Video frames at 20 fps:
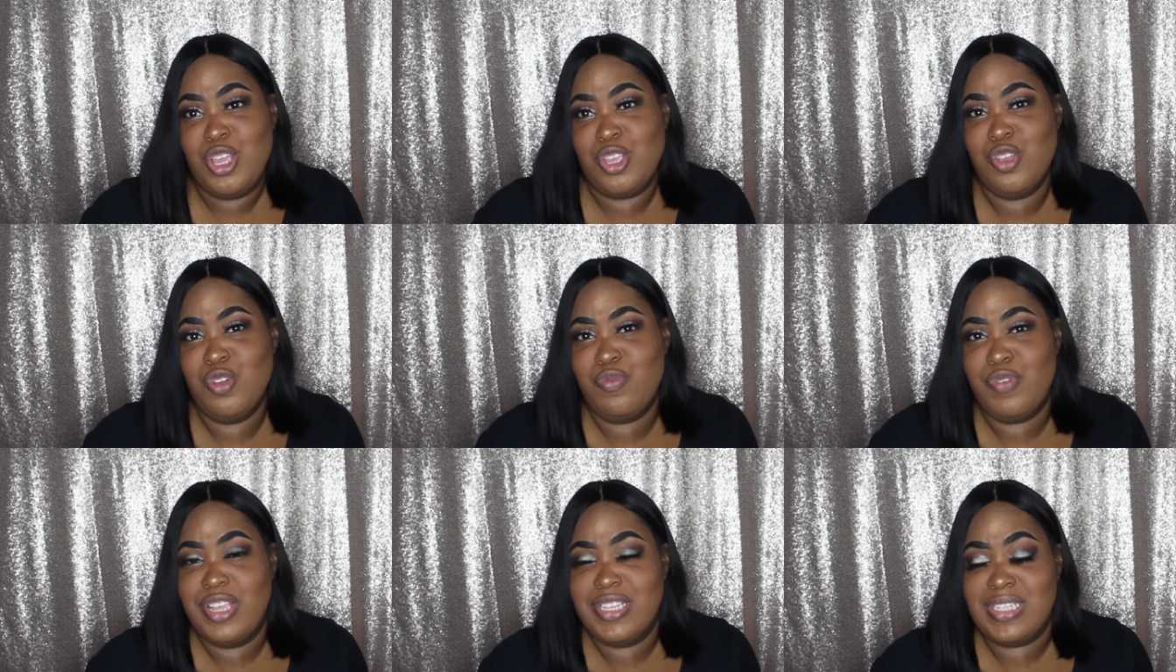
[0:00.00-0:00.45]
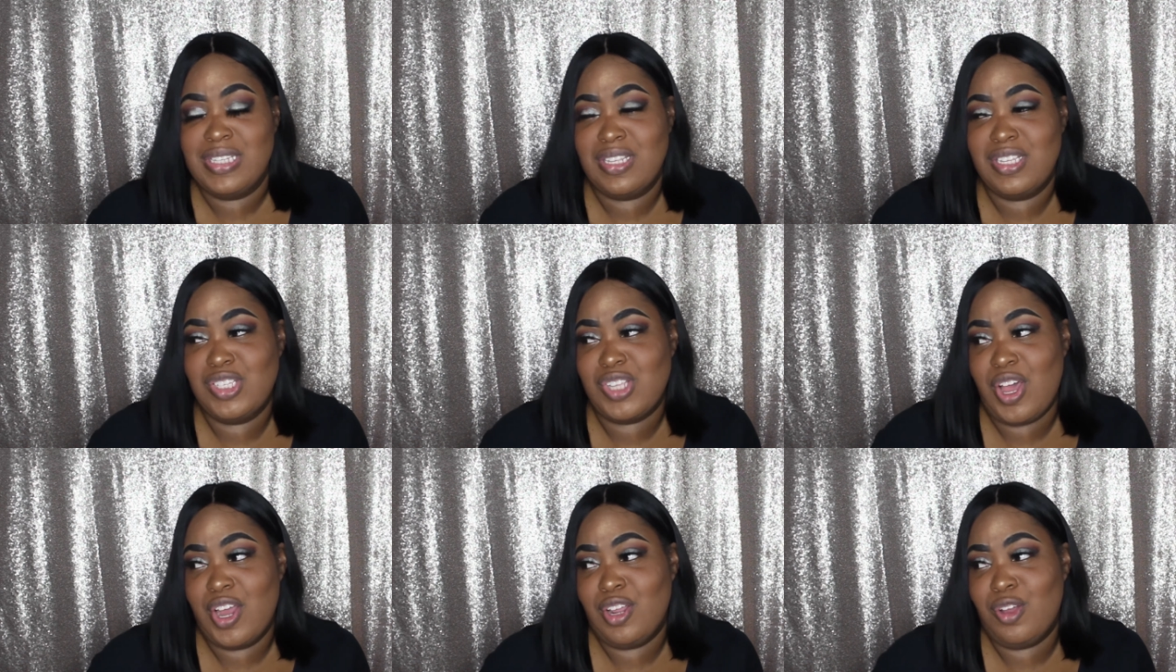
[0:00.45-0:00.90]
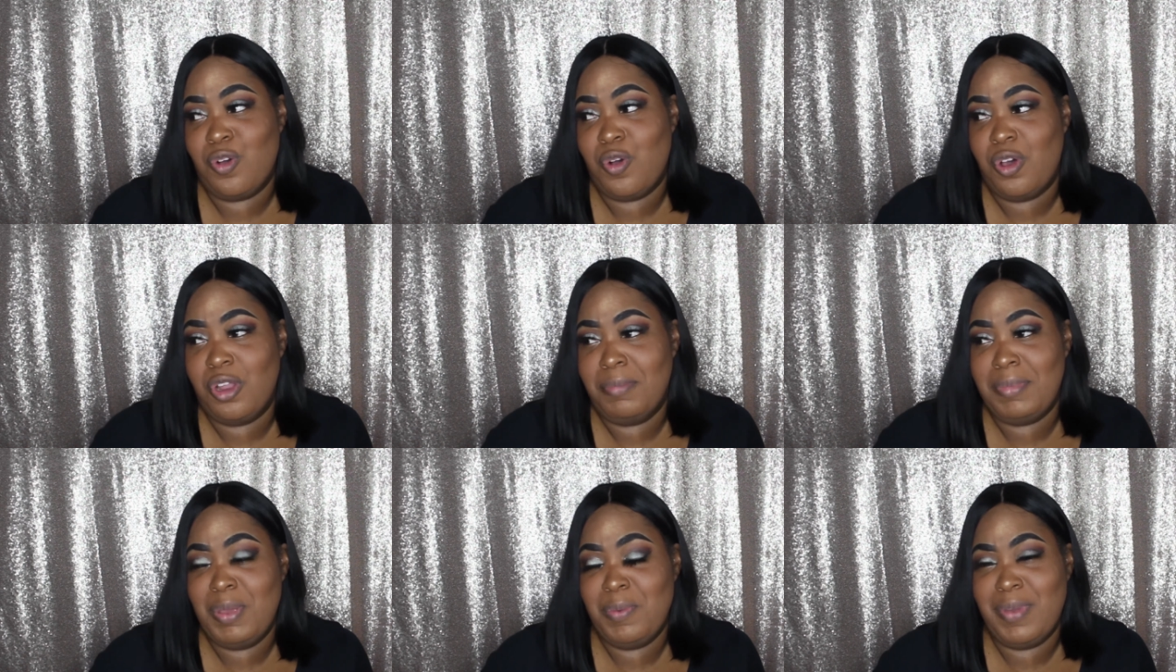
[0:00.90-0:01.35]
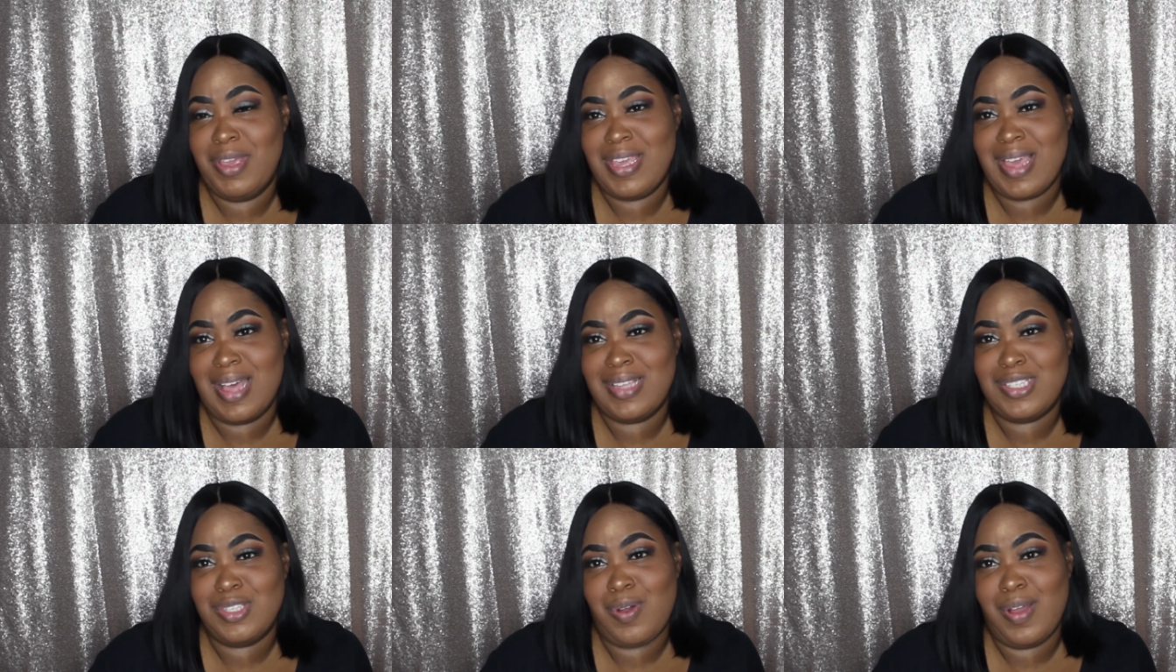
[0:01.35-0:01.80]
you recently started calling me when
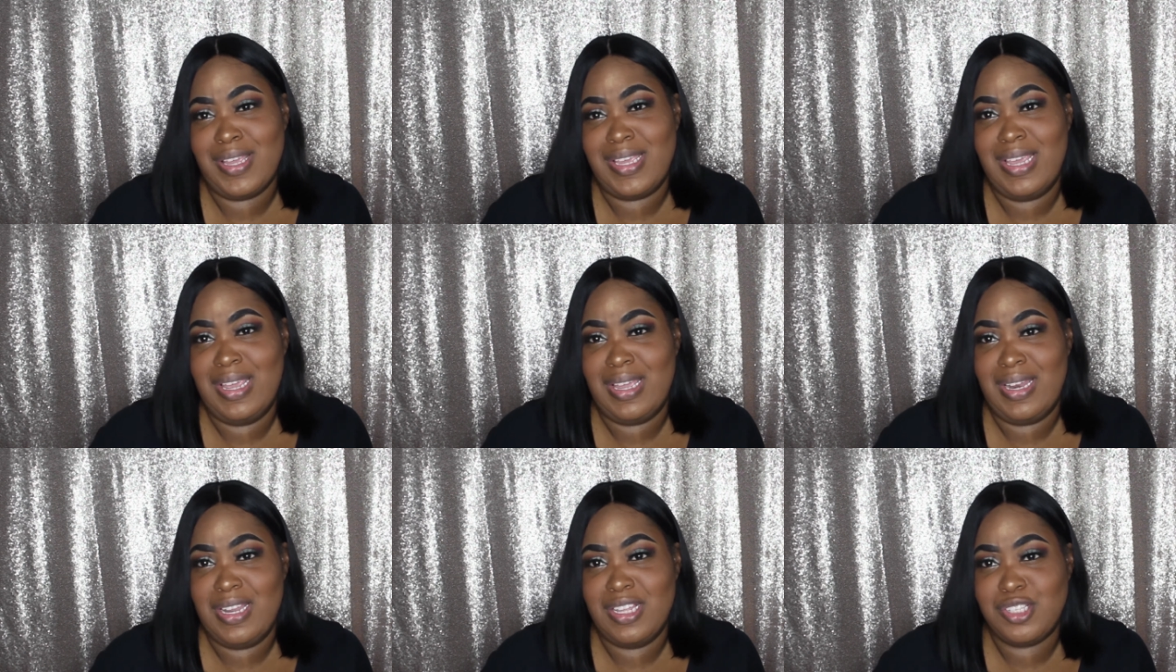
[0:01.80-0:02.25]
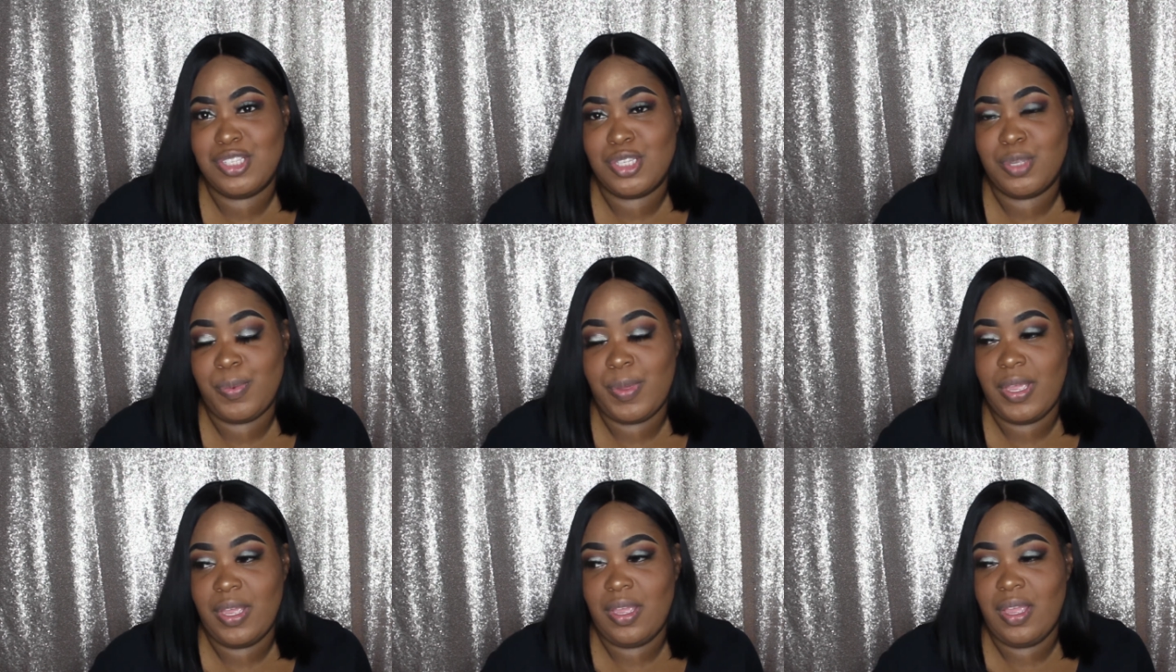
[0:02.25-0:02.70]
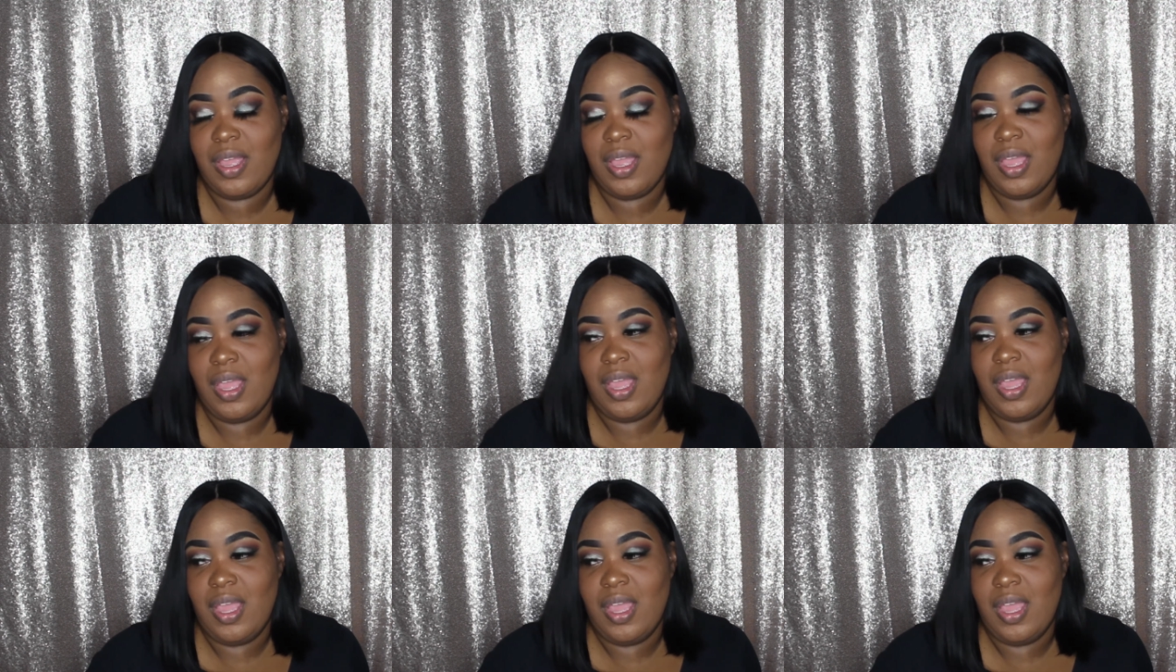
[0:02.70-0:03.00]
y'all start getting into it